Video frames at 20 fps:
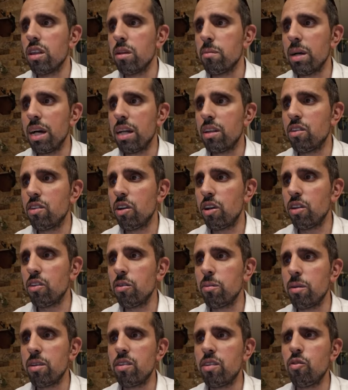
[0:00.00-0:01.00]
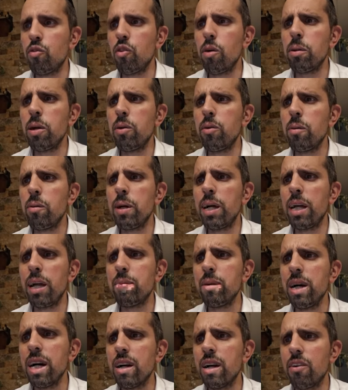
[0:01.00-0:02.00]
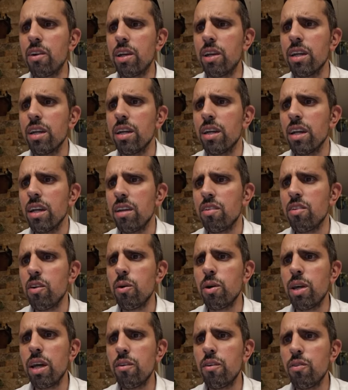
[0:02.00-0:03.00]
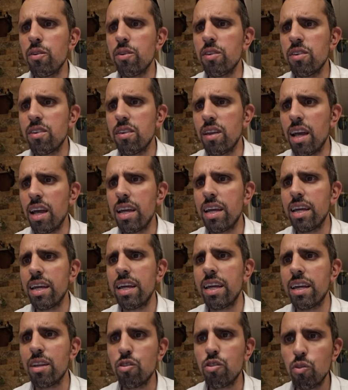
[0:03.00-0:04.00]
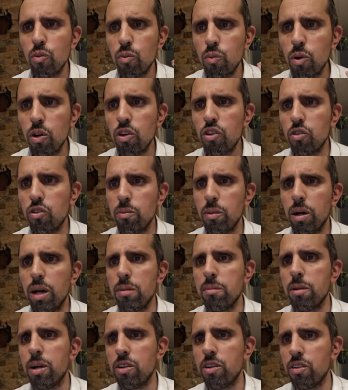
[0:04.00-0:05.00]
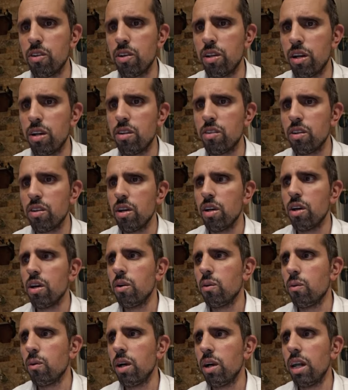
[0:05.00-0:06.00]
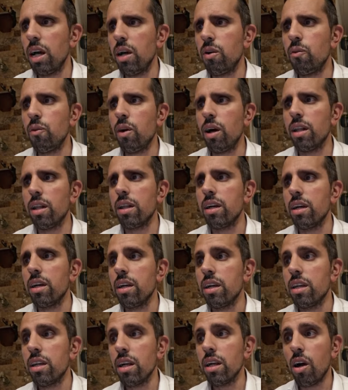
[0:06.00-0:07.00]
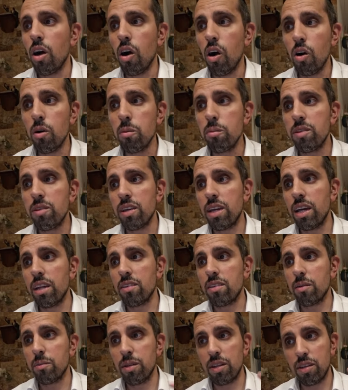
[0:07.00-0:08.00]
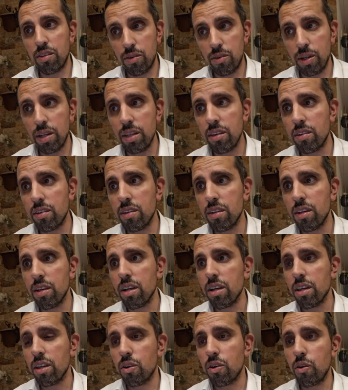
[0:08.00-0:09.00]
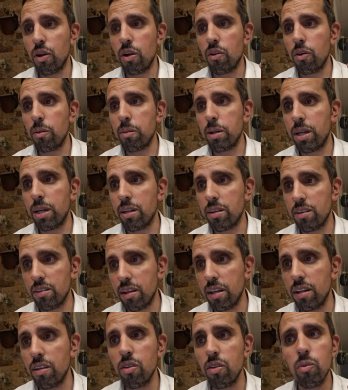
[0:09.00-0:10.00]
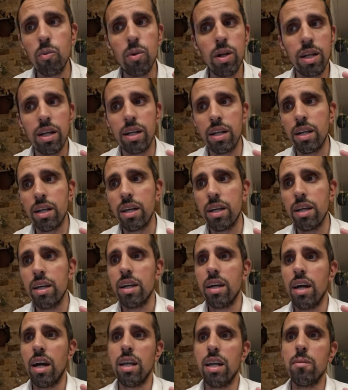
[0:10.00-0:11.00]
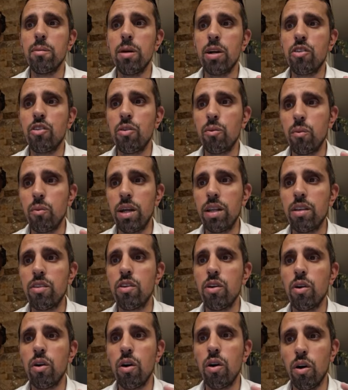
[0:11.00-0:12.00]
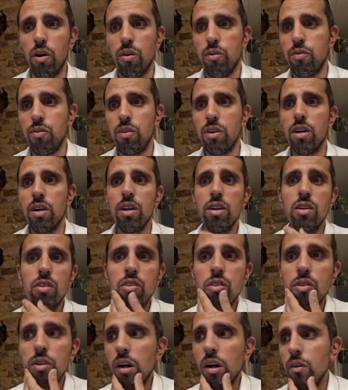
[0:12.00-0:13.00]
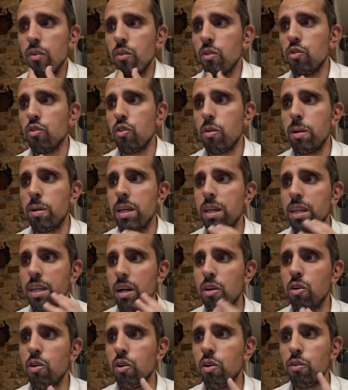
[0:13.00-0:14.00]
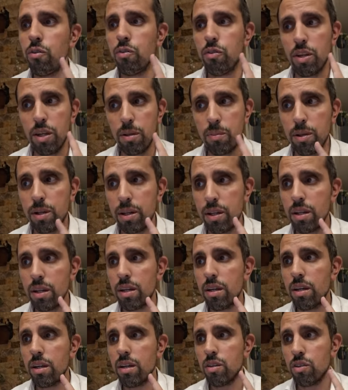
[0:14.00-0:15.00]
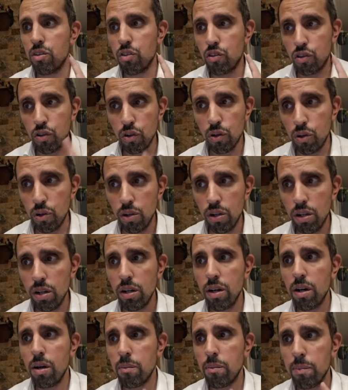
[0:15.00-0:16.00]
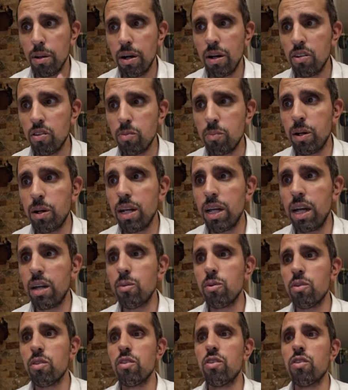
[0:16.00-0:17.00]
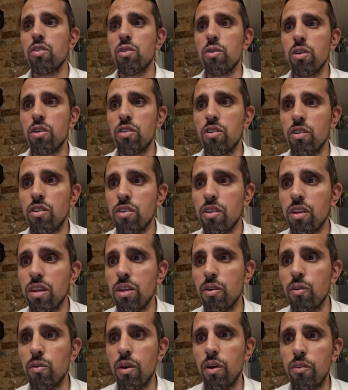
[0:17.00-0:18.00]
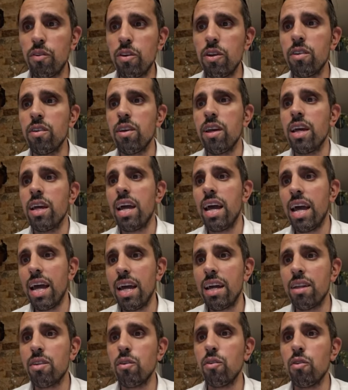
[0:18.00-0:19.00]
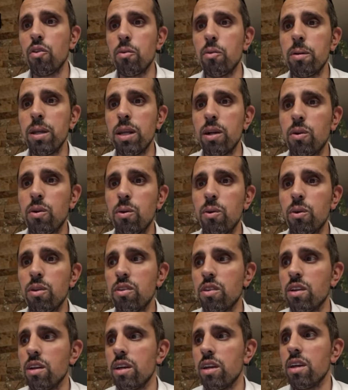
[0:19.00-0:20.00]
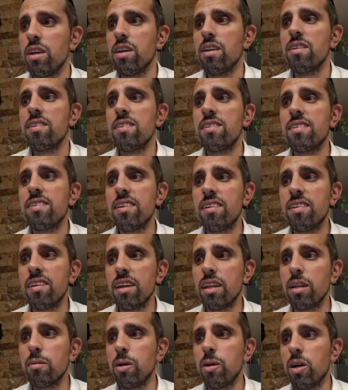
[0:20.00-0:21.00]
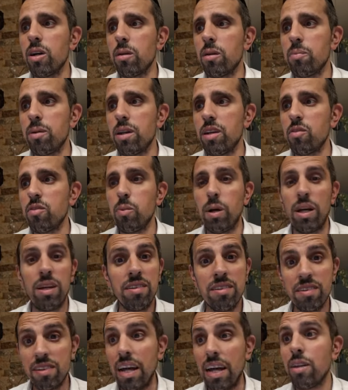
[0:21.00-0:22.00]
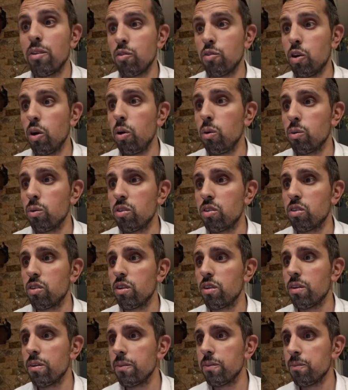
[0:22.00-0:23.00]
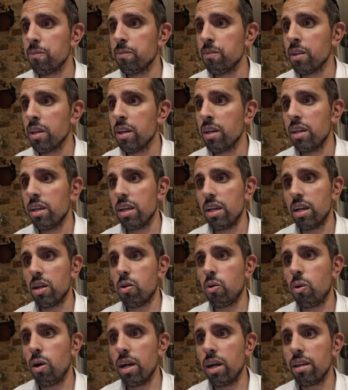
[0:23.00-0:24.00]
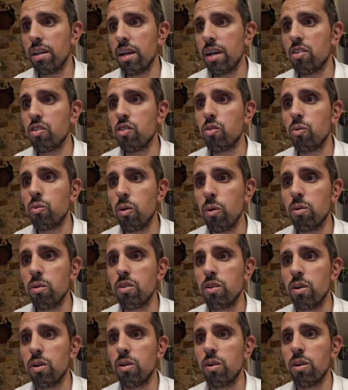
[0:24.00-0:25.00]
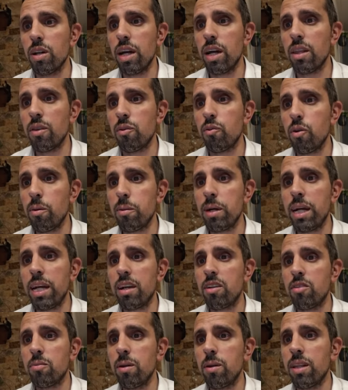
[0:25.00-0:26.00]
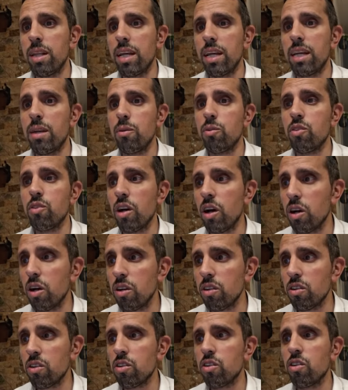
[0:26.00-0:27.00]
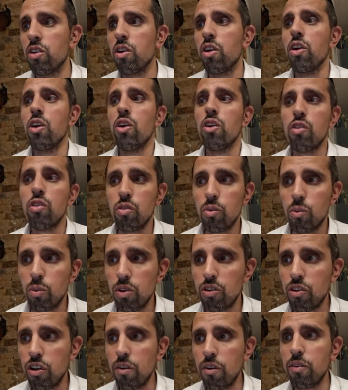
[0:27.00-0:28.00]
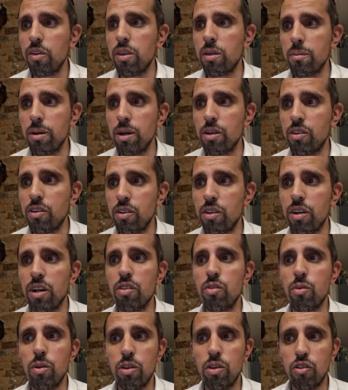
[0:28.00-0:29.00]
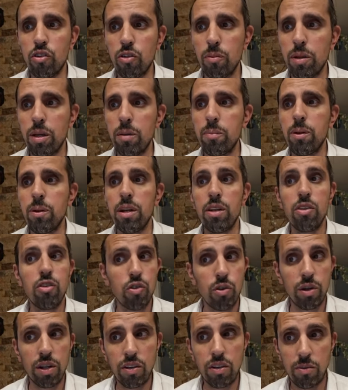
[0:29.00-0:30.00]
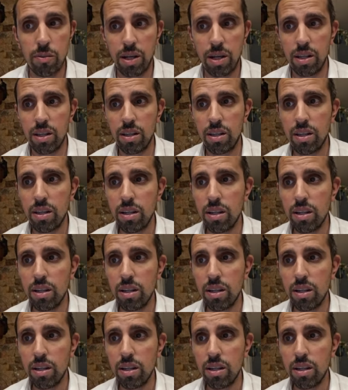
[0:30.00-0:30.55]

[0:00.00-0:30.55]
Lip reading: The man turned to him and said, Rabbi, I'm hungry. Is it okay if you stay here to watch my merchandise while I run home to get something to eat? The great rabbi consented willingly, and the merchant went off. Soon afterwards, Rabbi Yaakov ibn Tzur passed by and was astonished to see the revered head of the rabbinic court sitting in a marketplace by a stand of coals. He inquired as to what was going on, and the rabbi explained that he was asked to watch over the merchandise while the shopkeeper enjoyed his meal.